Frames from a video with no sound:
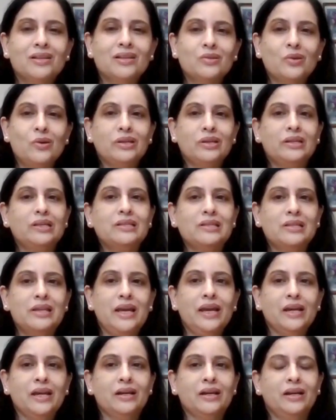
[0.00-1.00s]
So it is
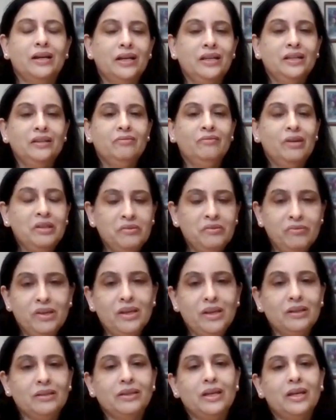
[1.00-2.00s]
like in 1
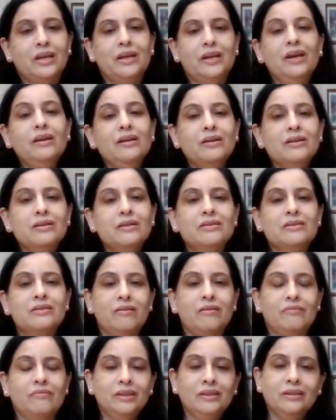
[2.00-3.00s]
week there are
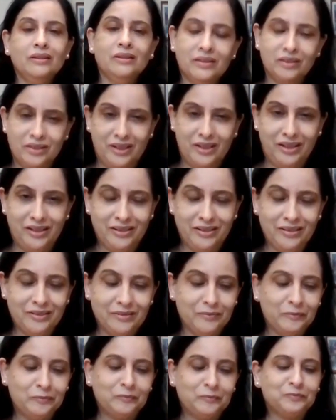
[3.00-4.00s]
7
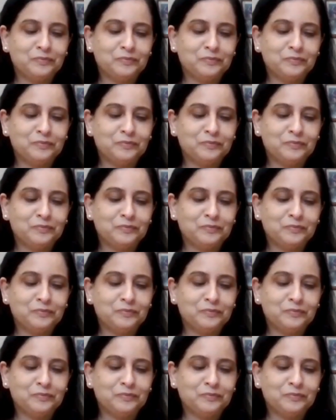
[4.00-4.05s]
days.